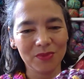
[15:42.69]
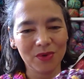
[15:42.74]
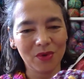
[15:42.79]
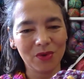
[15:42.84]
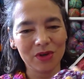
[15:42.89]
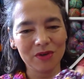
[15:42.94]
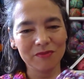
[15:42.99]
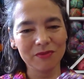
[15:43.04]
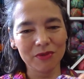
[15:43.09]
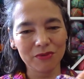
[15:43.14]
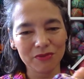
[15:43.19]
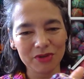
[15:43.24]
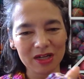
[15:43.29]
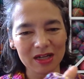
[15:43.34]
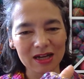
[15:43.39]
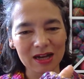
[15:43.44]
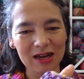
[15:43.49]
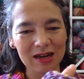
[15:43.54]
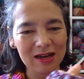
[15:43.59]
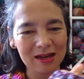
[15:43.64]
or even three
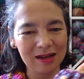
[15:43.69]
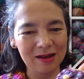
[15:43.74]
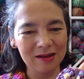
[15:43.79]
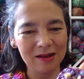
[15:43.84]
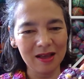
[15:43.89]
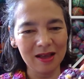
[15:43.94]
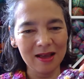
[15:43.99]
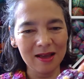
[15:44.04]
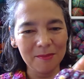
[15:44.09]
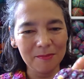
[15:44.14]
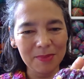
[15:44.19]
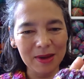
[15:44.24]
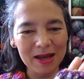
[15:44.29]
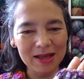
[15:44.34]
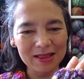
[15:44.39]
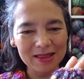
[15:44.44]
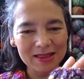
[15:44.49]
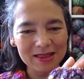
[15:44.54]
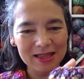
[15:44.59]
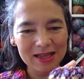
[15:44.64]
color
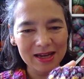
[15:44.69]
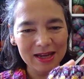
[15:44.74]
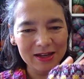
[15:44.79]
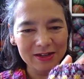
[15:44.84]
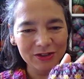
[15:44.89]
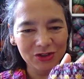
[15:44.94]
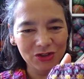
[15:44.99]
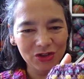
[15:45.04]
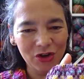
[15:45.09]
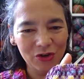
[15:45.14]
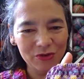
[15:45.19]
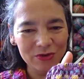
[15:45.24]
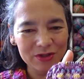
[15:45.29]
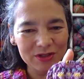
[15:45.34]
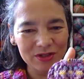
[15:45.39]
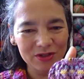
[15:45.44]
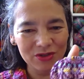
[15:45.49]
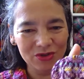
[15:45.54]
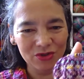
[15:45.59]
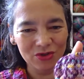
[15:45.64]
pattern that I'd
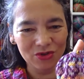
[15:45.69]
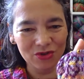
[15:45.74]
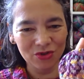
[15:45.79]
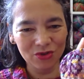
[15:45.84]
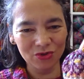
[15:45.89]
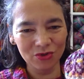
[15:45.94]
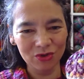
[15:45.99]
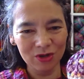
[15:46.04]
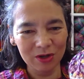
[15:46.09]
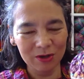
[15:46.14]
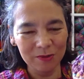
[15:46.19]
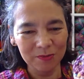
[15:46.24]
chosen to do.